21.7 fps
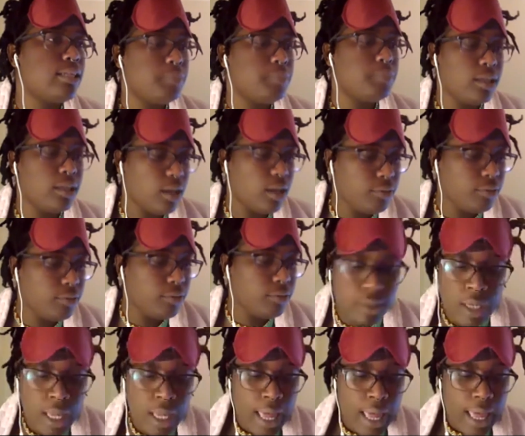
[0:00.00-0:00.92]
And
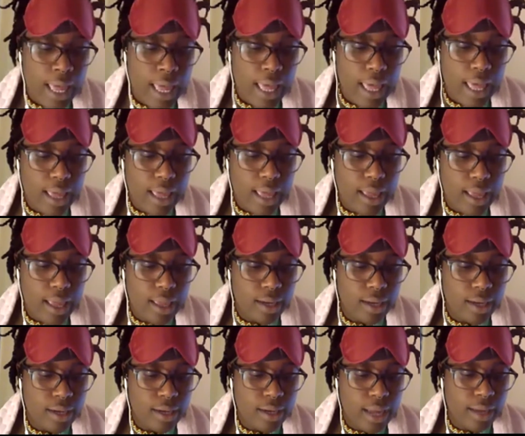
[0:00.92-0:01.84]
I tend to
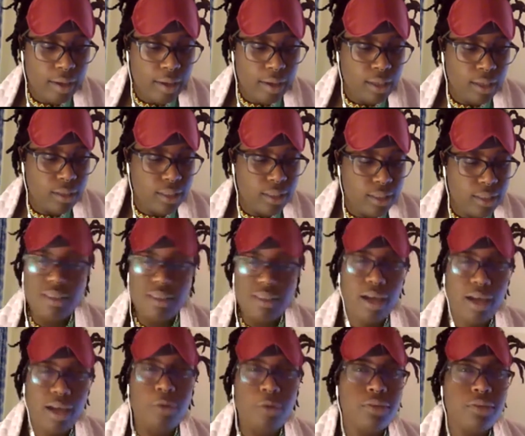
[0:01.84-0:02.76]
not overthink my
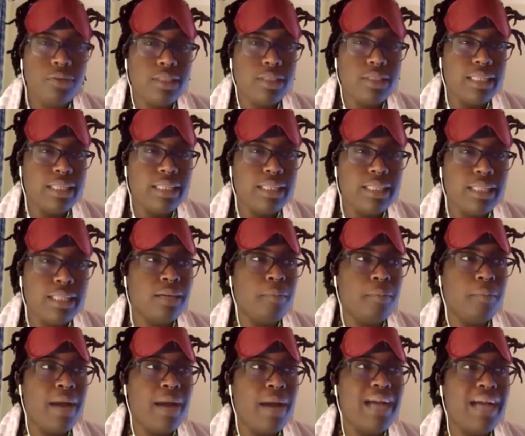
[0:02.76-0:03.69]
solo
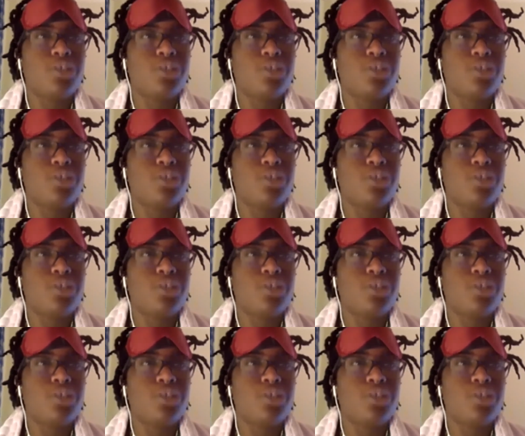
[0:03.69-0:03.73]
endeavors.